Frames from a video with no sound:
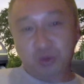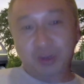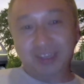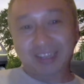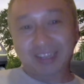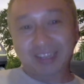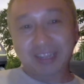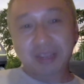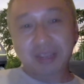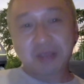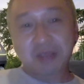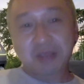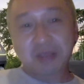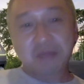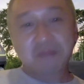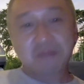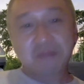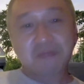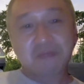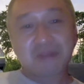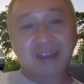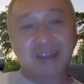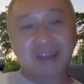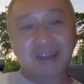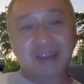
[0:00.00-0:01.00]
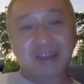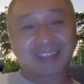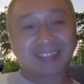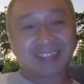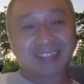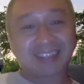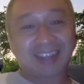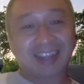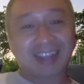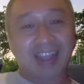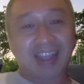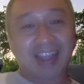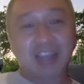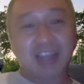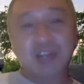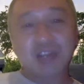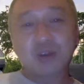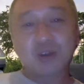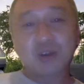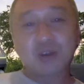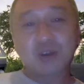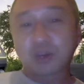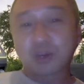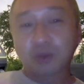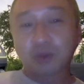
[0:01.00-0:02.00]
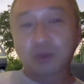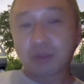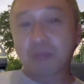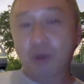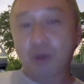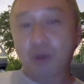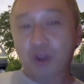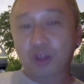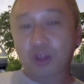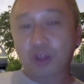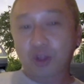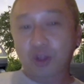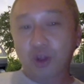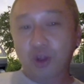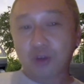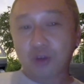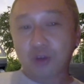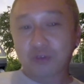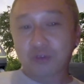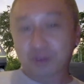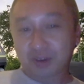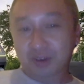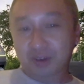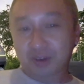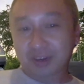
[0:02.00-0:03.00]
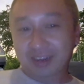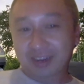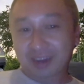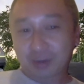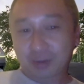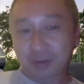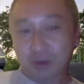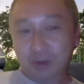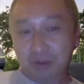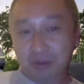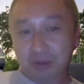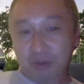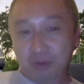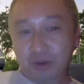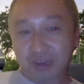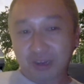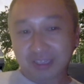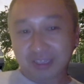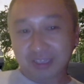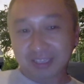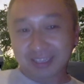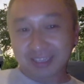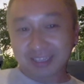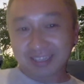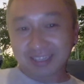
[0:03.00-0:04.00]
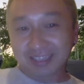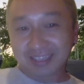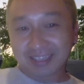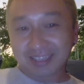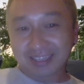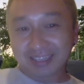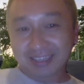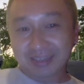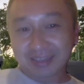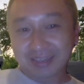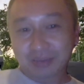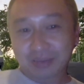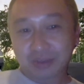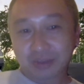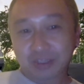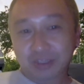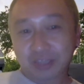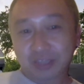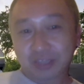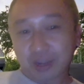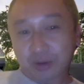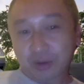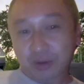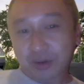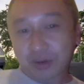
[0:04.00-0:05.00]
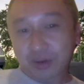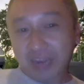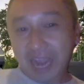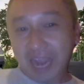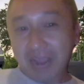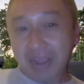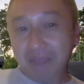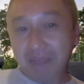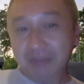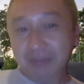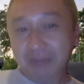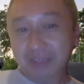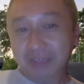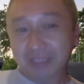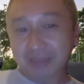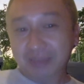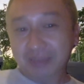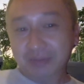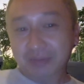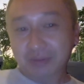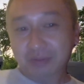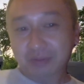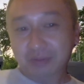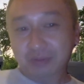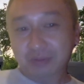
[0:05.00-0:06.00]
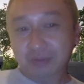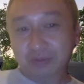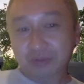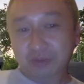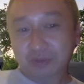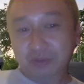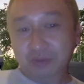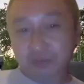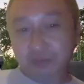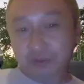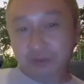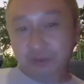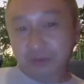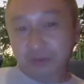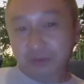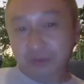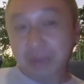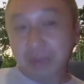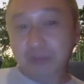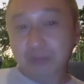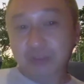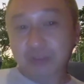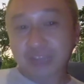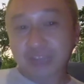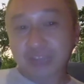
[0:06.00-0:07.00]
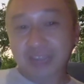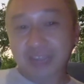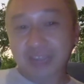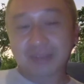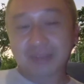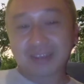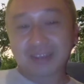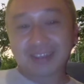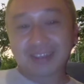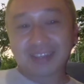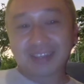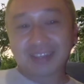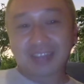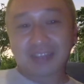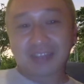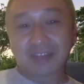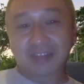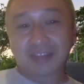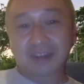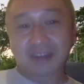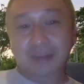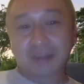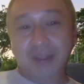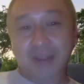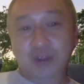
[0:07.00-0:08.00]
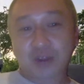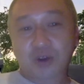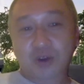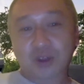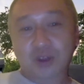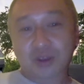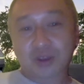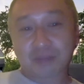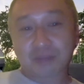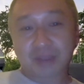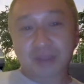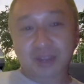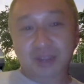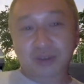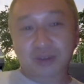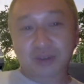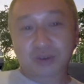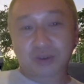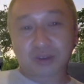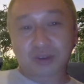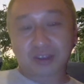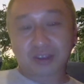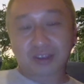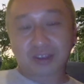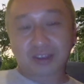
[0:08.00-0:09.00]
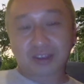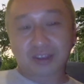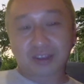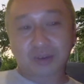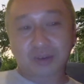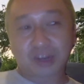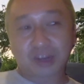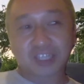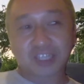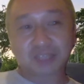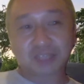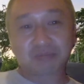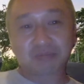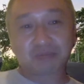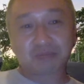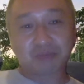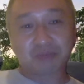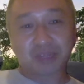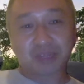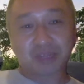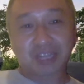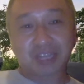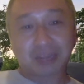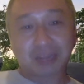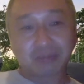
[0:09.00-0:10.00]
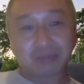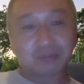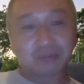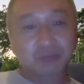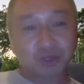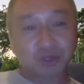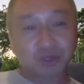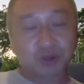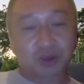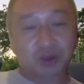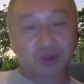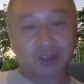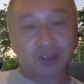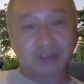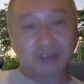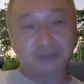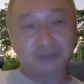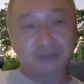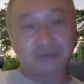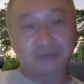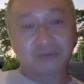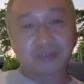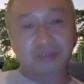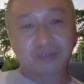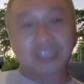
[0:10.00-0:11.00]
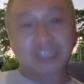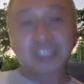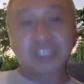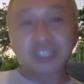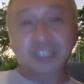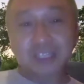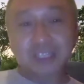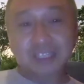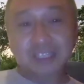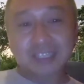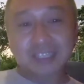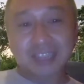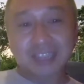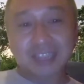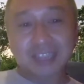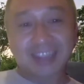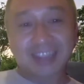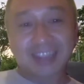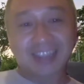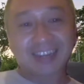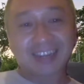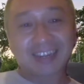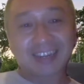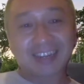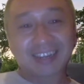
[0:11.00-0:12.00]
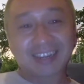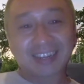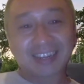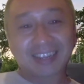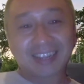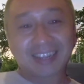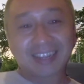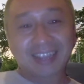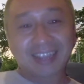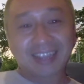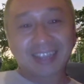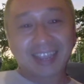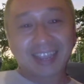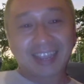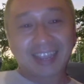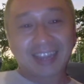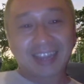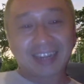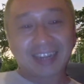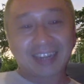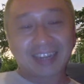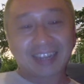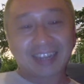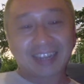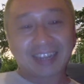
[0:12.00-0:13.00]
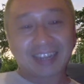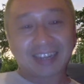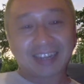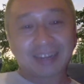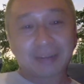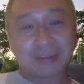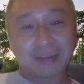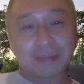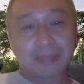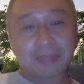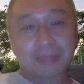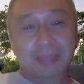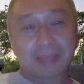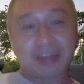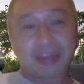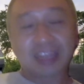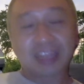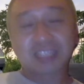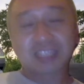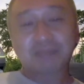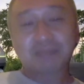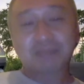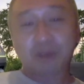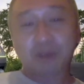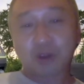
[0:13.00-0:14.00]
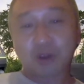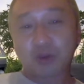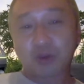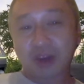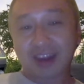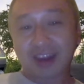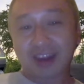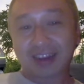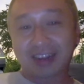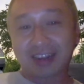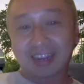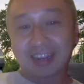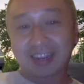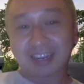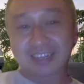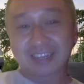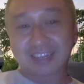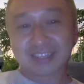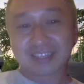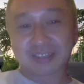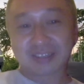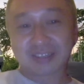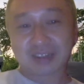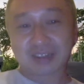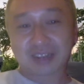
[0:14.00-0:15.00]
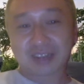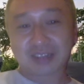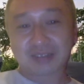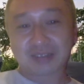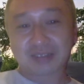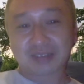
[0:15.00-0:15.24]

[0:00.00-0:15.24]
it. But I know it will boil over at one point, which already happens from time to time. That micro aggression becomes vengeance, and that's the part where I like